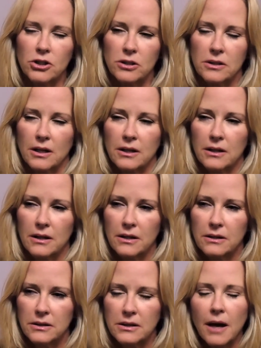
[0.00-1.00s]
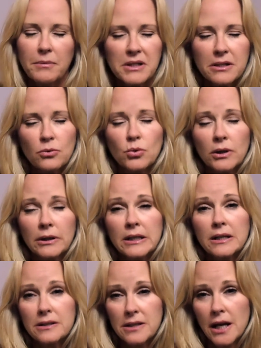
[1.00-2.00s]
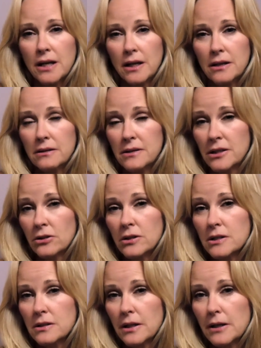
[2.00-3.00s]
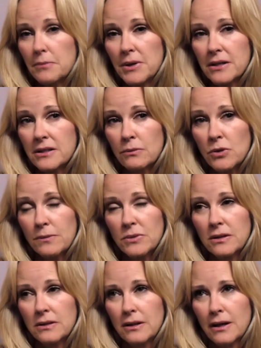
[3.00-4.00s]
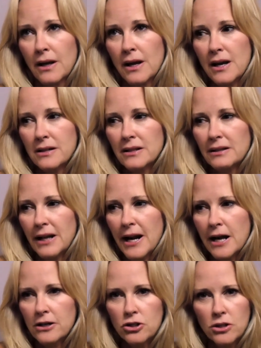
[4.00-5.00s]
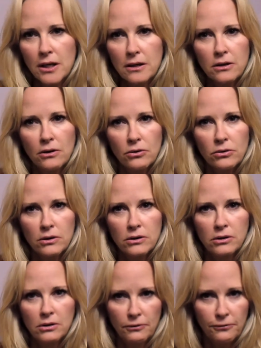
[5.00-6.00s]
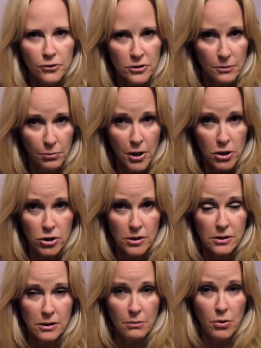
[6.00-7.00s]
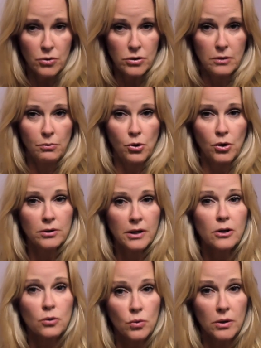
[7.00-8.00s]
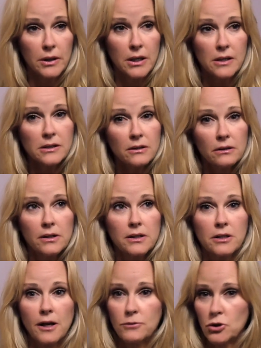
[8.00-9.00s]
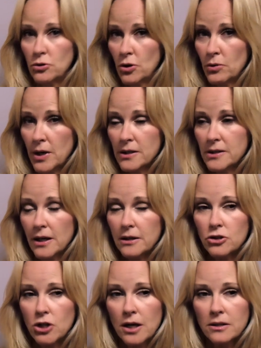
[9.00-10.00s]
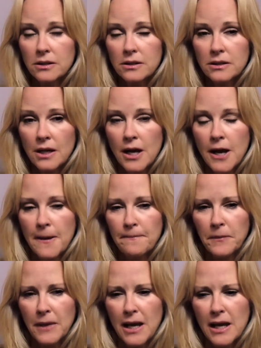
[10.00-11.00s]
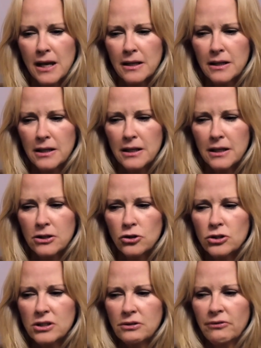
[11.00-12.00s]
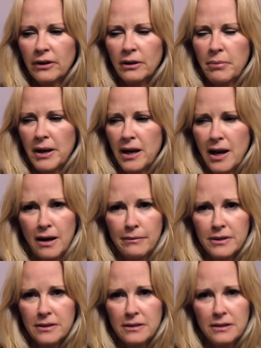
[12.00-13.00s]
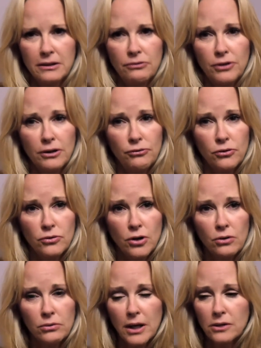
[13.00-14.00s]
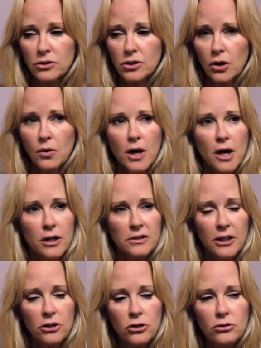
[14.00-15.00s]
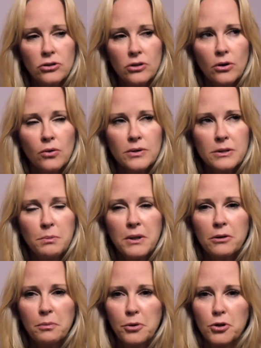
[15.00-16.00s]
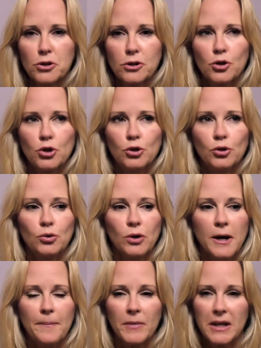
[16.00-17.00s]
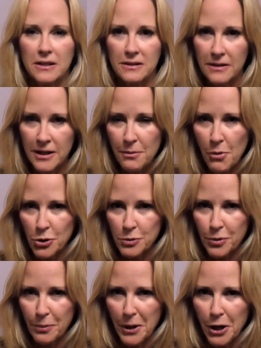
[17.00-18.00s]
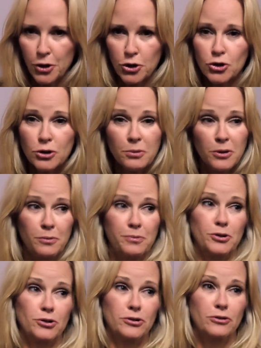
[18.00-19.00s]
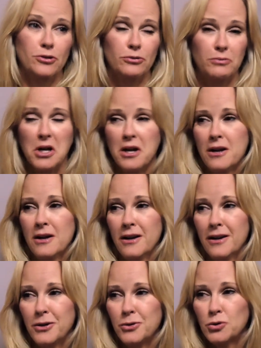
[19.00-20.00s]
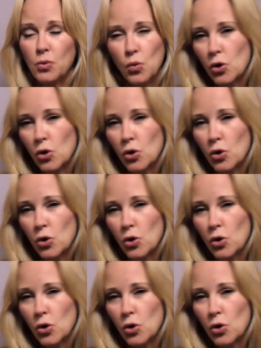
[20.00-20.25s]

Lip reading: just to really take it seriously, because sometimes it's not that adage that, you know, your first impression is the most important, And it really is, and a lot of times you don't get second chances, and you just develop bad habits if you don't. And so it's like you should always be the person who is the most prepared. You should be the person who's